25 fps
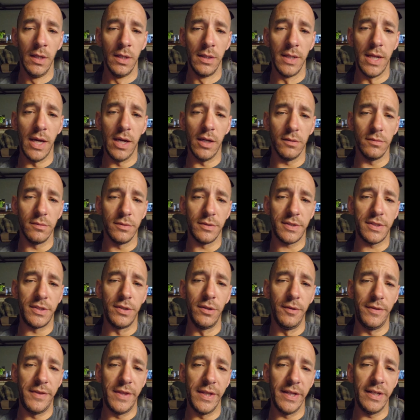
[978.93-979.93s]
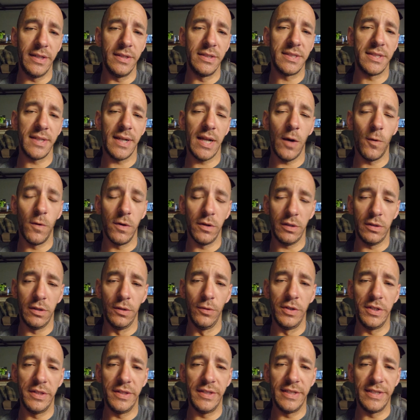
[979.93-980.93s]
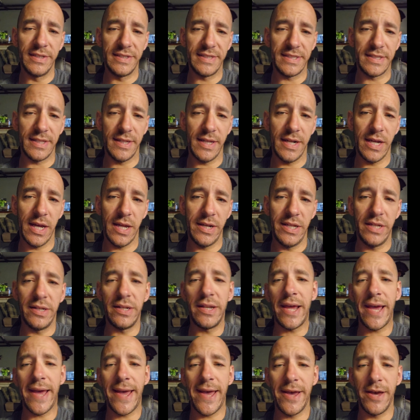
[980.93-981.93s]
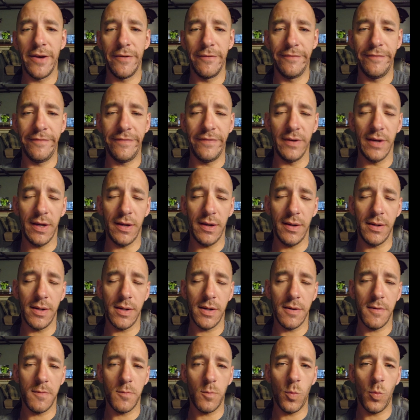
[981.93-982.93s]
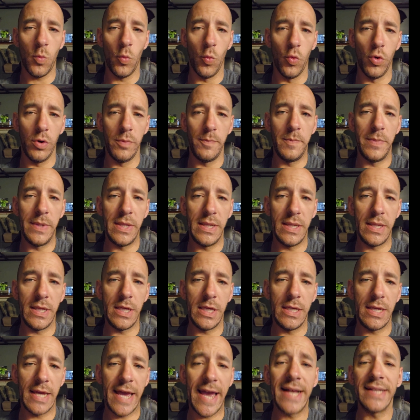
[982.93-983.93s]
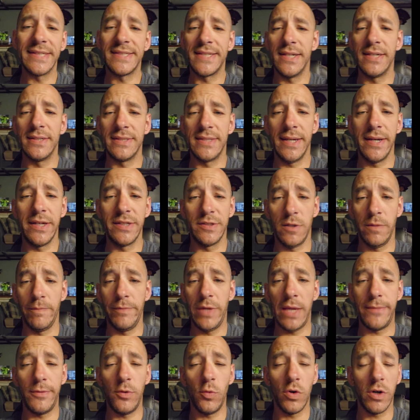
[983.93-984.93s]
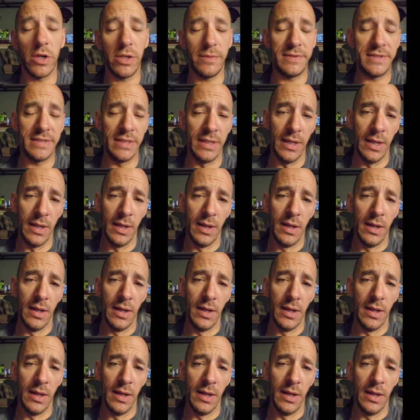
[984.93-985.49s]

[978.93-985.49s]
Now, 2 things that I would include in this that I didn't have would be hand sanitizer and baby wipes.